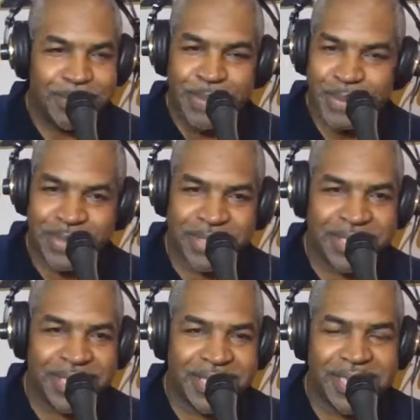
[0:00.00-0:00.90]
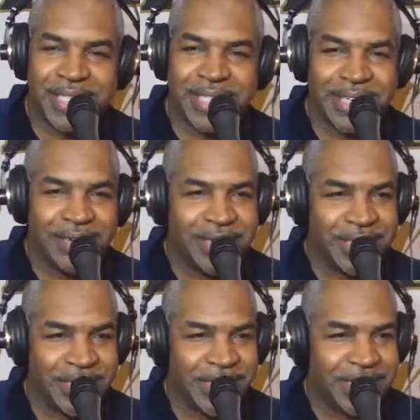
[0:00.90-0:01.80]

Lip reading: post-CD generation,